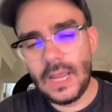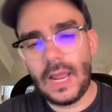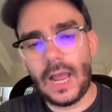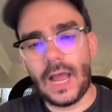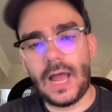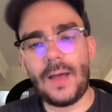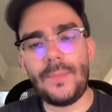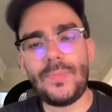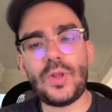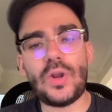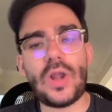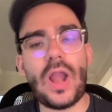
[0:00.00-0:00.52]

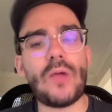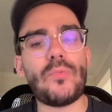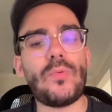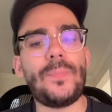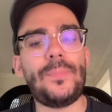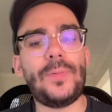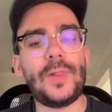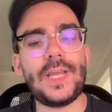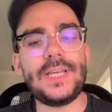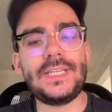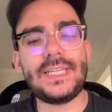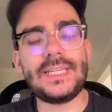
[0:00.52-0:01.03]
They're not
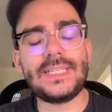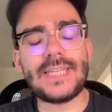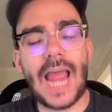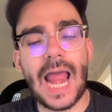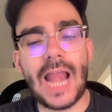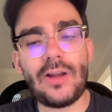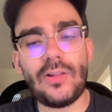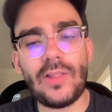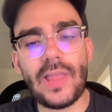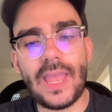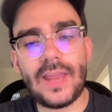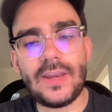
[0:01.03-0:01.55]
replacing
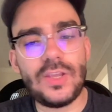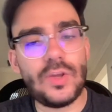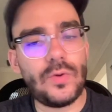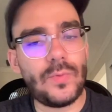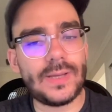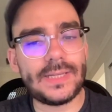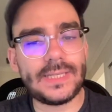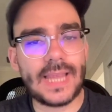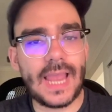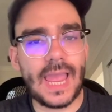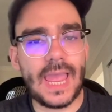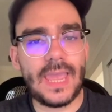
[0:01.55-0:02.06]
Dinoland
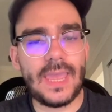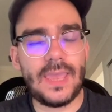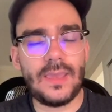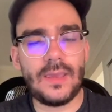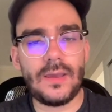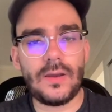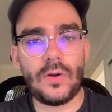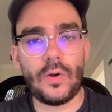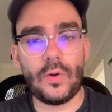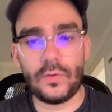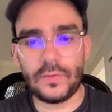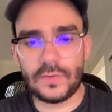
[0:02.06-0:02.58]
USA
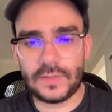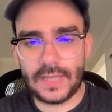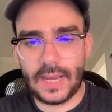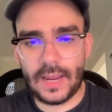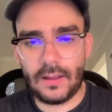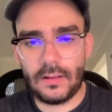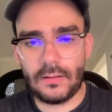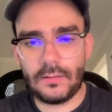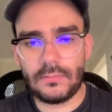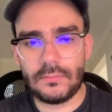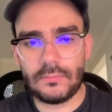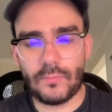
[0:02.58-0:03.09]

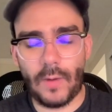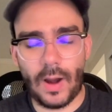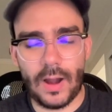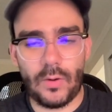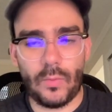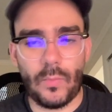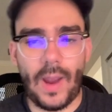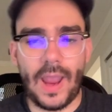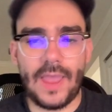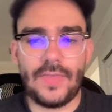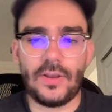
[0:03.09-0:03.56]
wholesale right away.